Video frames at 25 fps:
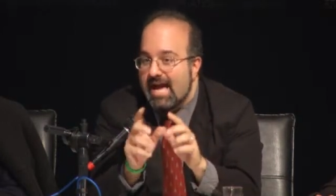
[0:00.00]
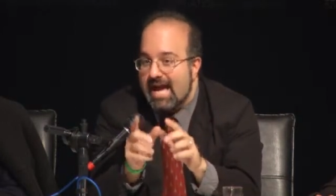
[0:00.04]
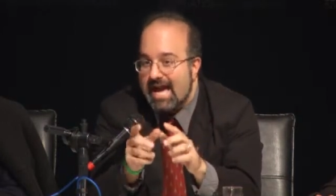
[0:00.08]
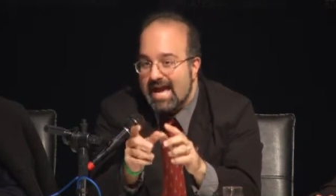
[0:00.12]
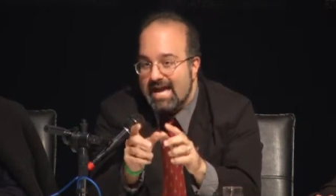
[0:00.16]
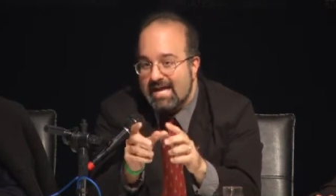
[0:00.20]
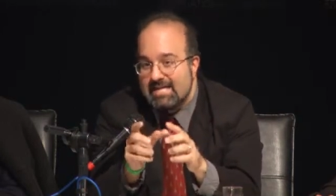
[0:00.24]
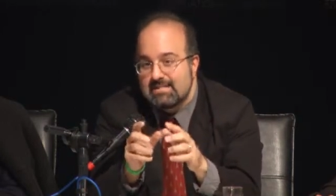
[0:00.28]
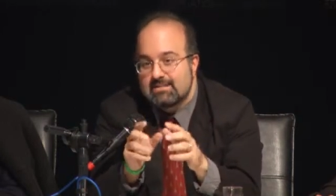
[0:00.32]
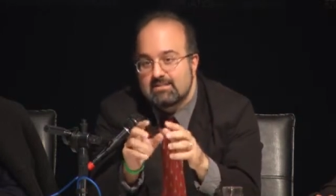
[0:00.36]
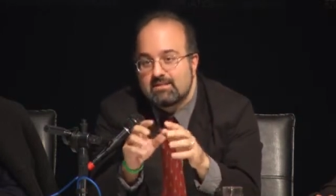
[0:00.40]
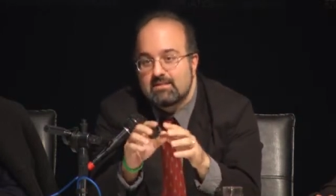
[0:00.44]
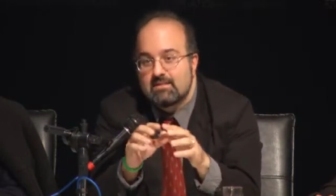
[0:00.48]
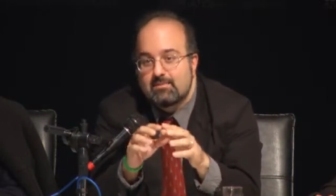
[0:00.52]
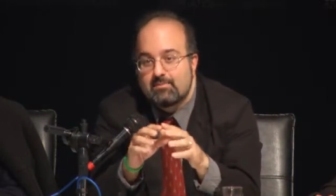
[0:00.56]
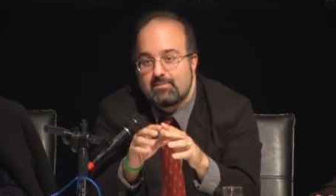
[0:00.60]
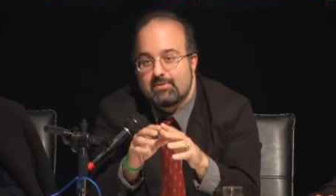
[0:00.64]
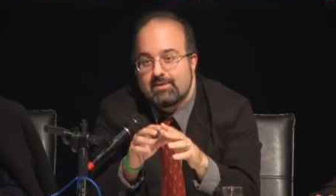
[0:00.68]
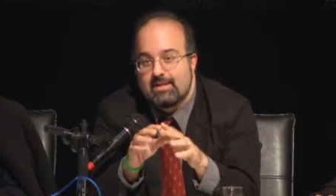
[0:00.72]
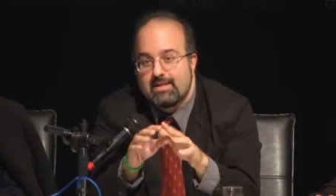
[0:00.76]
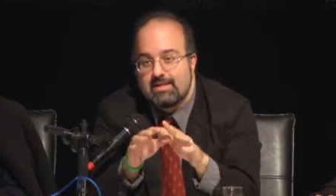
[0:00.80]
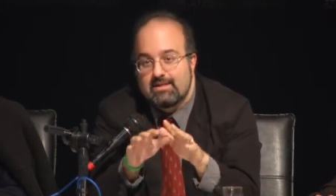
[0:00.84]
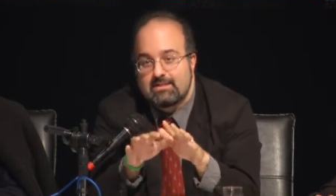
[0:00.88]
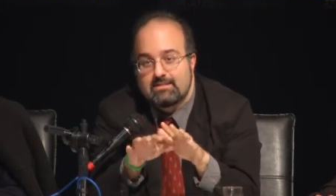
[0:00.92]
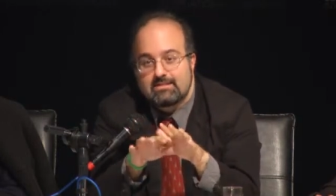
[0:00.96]
as the
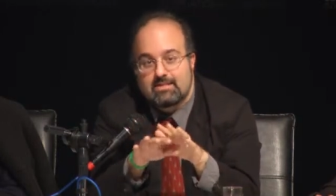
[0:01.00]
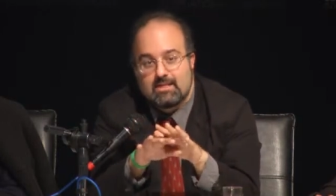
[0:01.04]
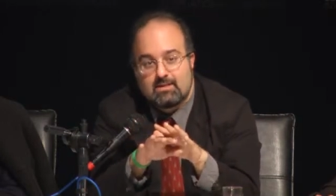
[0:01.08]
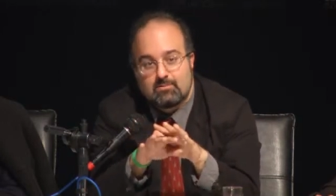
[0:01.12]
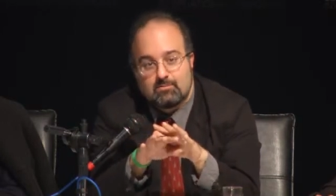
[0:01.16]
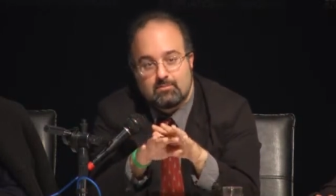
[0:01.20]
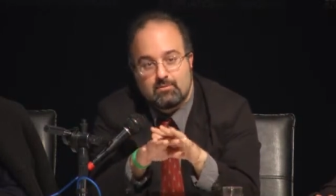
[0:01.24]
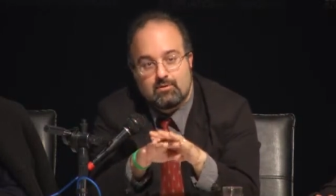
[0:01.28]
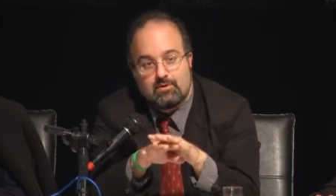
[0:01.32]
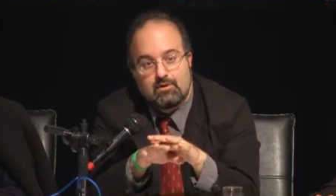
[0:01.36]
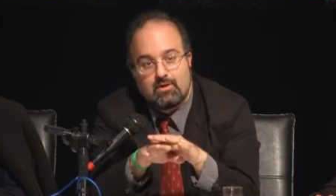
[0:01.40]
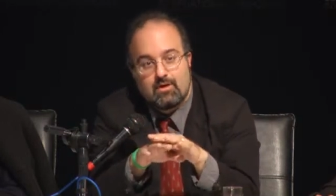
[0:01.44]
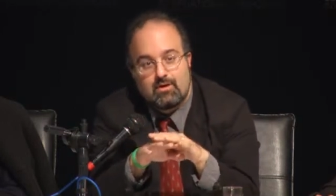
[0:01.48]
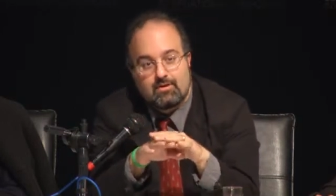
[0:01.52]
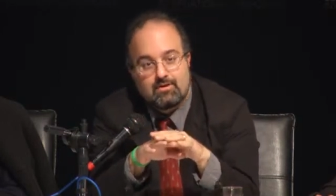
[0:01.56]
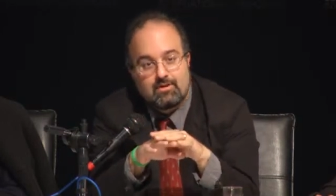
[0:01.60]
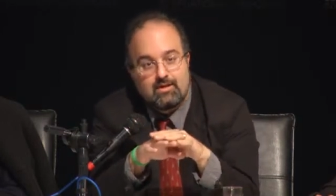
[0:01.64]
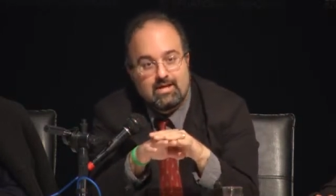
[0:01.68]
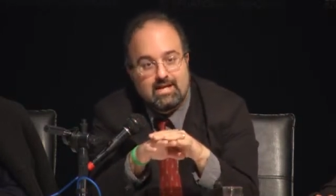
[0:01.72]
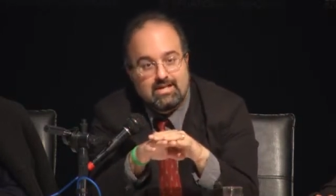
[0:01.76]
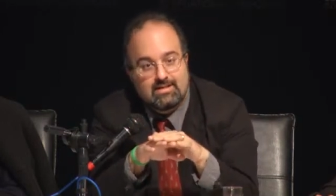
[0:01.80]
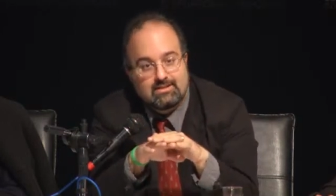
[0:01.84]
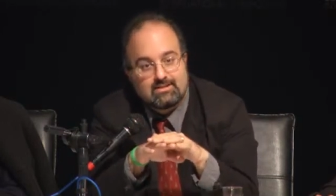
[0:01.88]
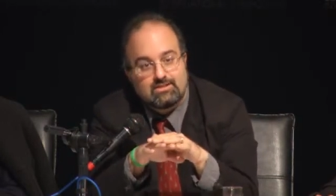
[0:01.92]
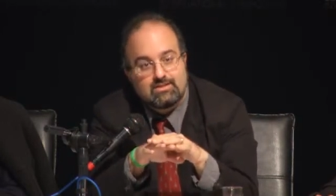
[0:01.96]
place that
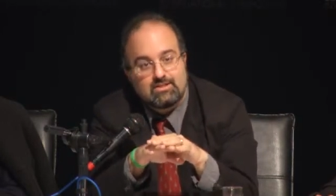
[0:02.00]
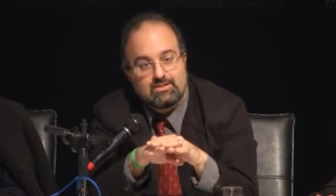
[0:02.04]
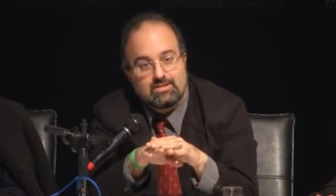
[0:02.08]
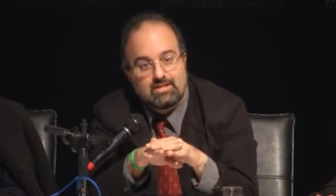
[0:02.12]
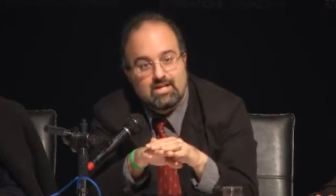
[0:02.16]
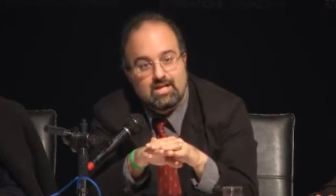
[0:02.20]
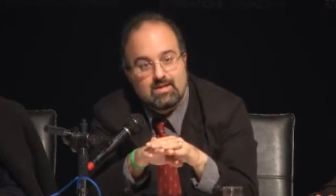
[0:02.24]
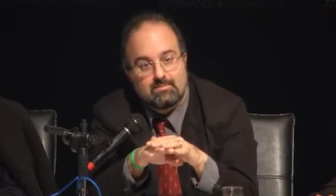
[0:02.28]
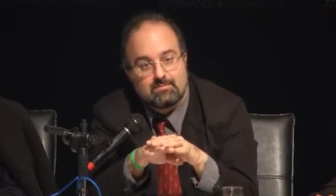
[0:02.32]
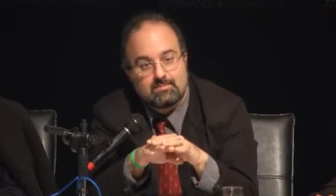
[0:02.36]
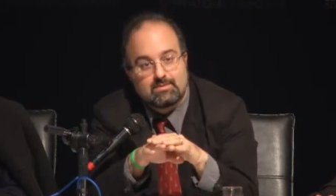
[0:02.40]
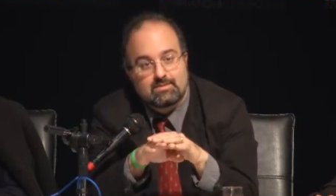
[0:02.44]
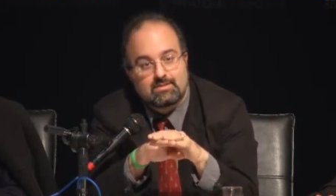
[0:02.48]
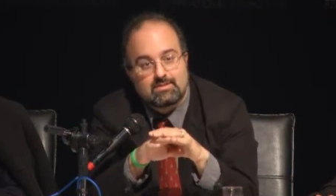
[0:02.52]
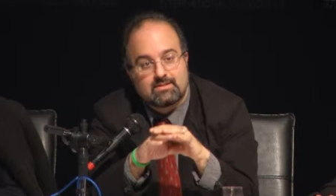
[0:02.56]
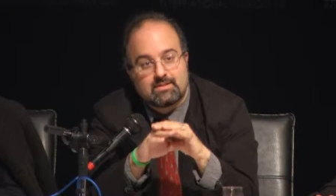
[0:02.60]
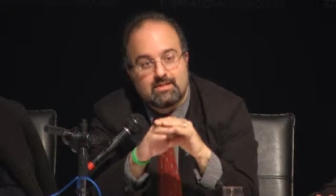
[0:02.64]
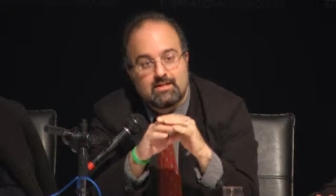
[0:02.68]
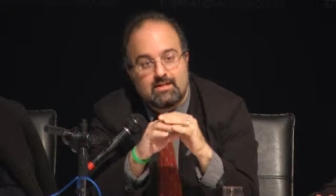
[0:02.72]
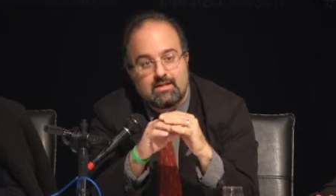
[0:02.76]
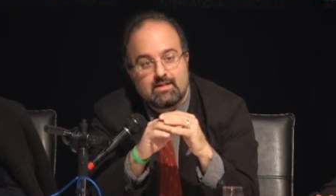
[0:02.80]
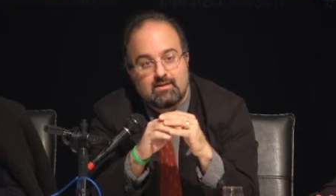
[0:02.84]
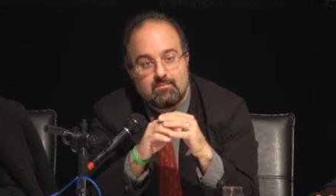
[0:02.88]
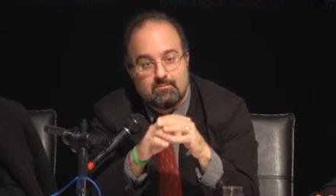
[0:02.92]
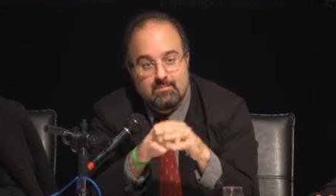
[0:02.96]
Mawlana and Shams
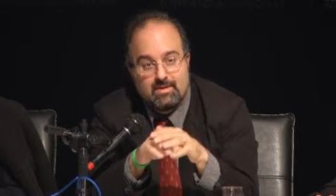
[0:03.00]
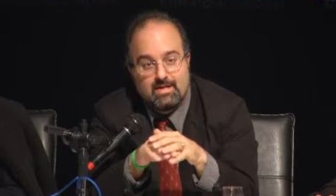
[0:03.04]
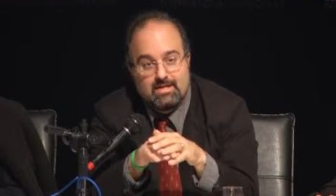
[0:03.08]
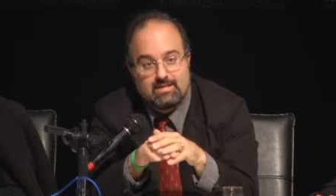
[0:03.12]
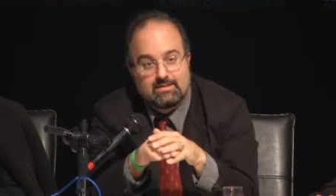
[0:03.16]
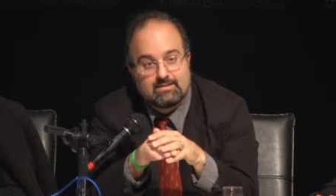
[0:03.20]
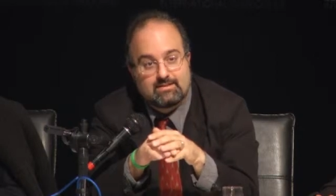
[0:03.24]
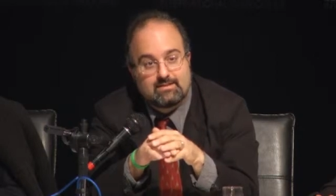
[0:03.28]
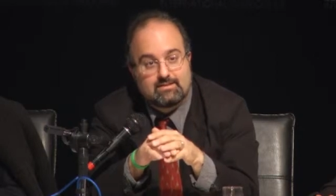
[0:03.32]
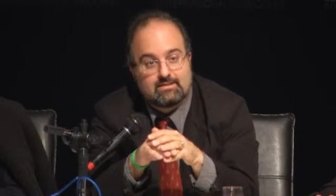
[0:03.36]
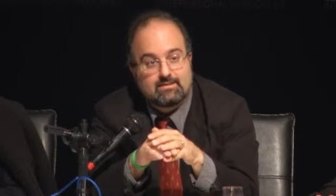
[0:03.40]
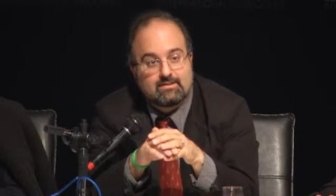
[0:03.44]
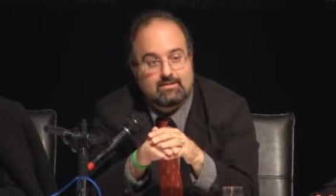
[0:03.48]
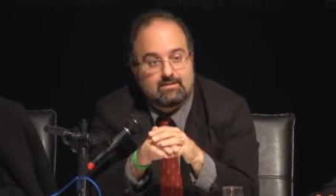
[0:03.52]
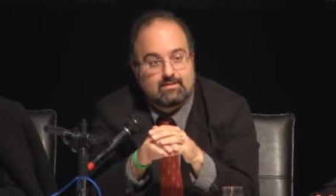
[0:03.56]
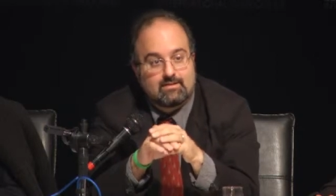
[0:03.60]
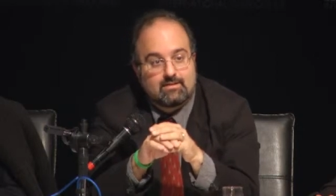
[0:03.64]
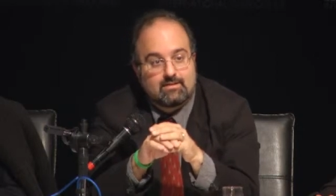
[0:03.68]
met.